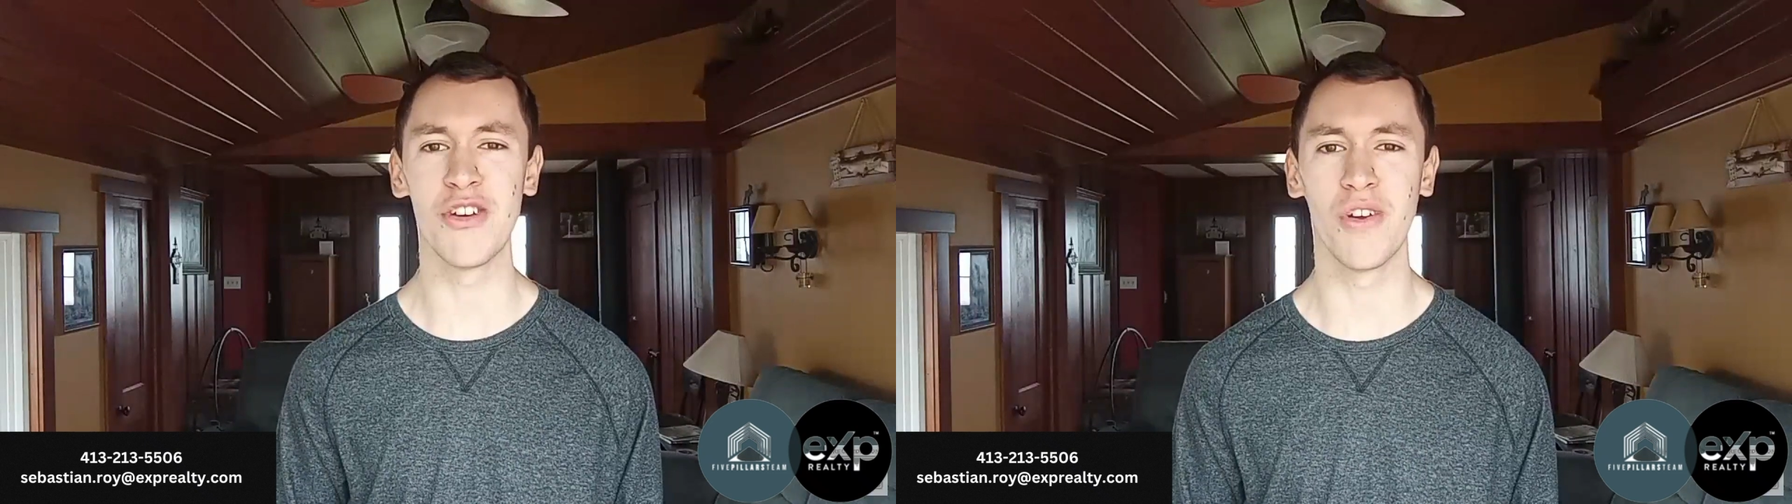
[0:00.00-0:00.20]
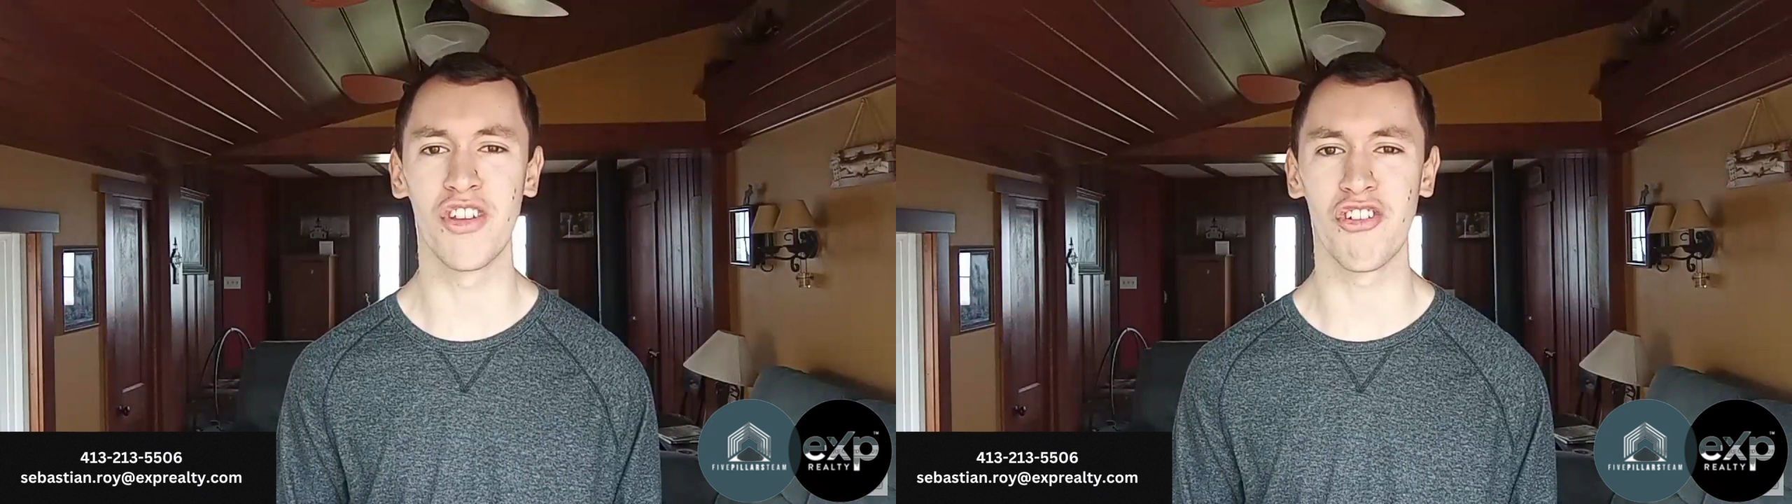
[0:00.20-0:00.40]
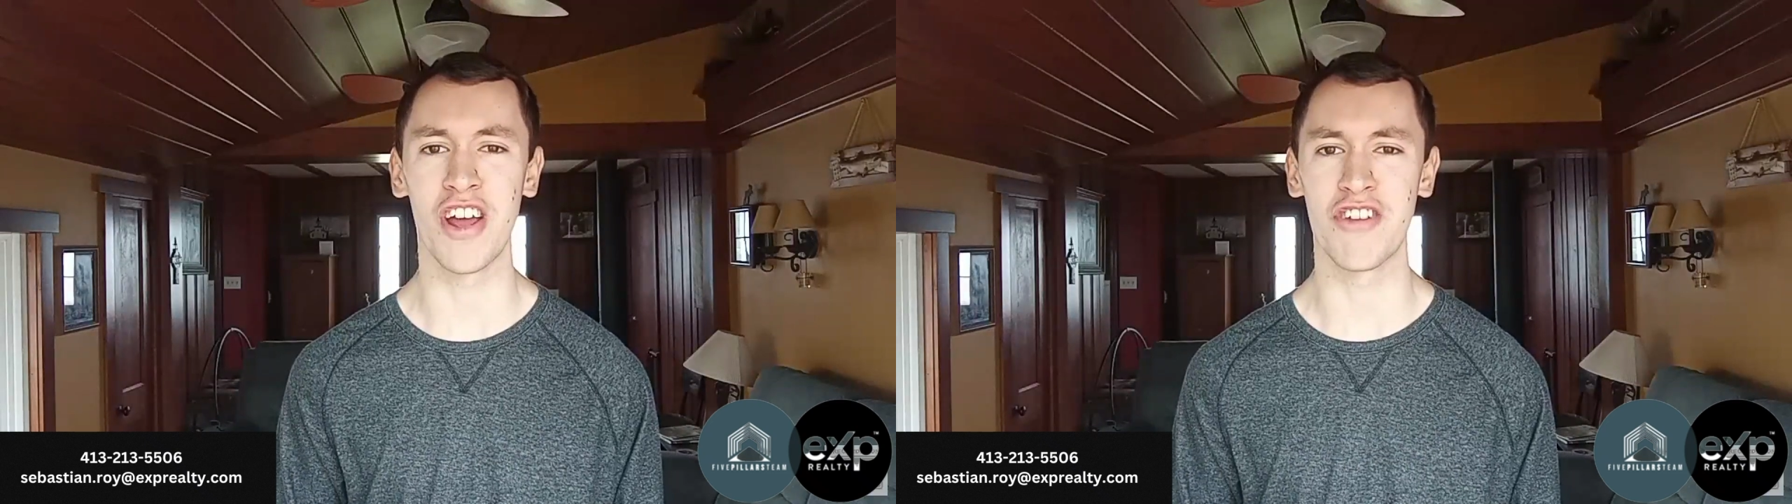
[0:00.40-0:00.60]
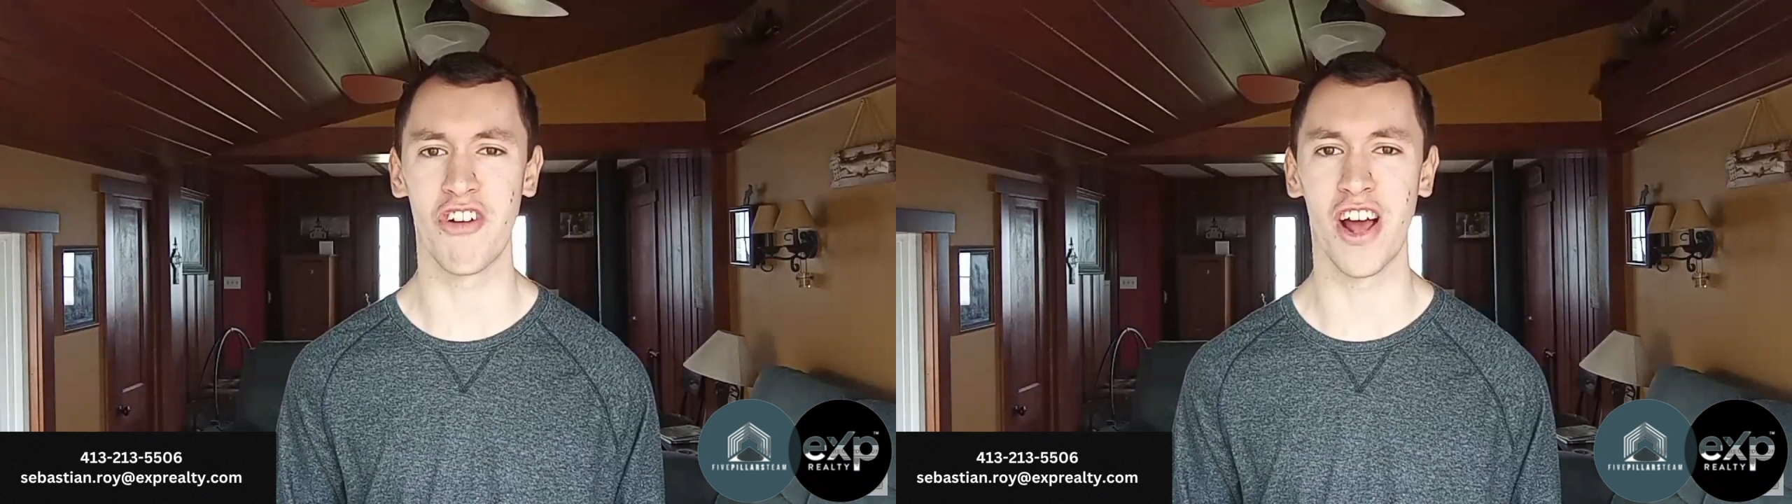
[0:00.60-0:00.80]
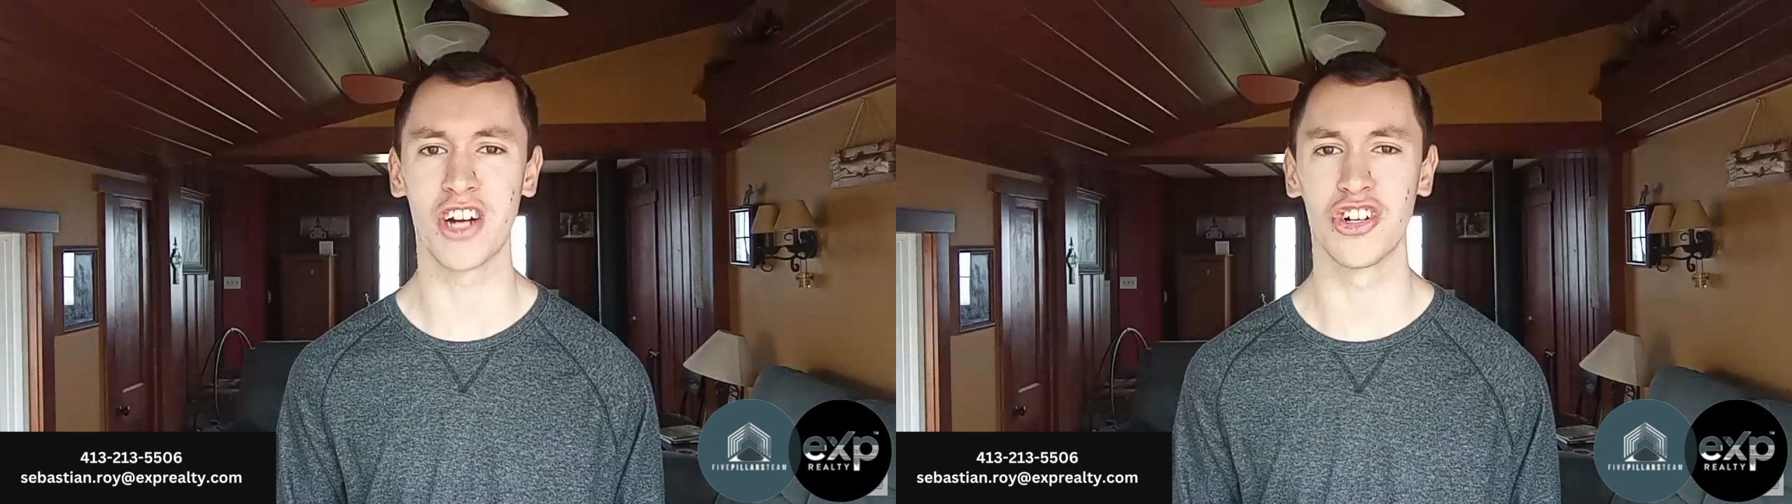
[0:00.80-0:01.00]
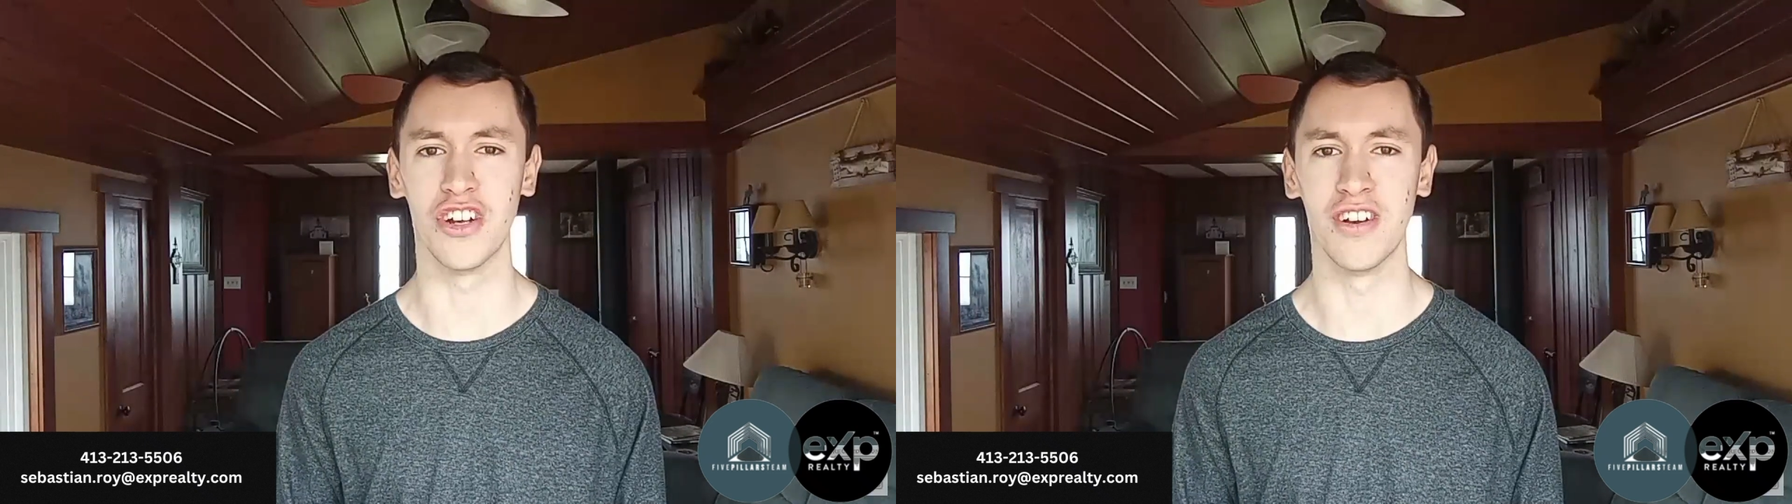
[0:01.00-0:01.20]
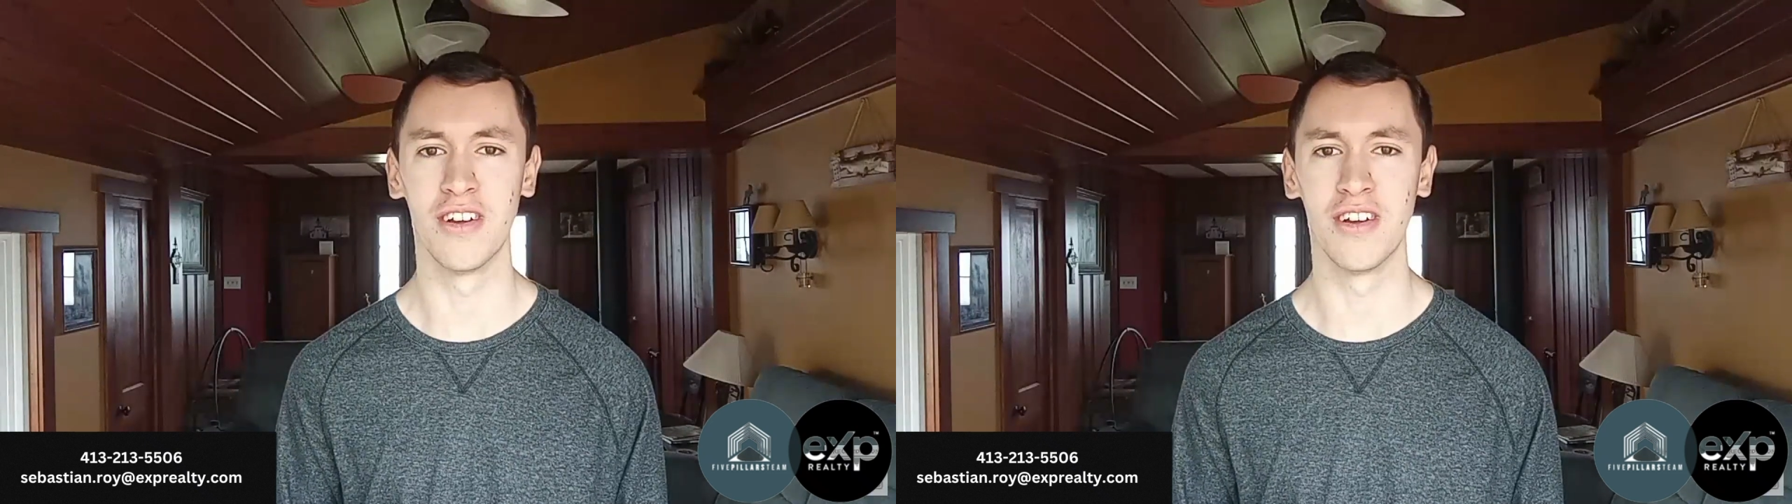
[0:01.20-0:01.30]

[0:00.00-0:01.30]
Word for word: you in the right direction.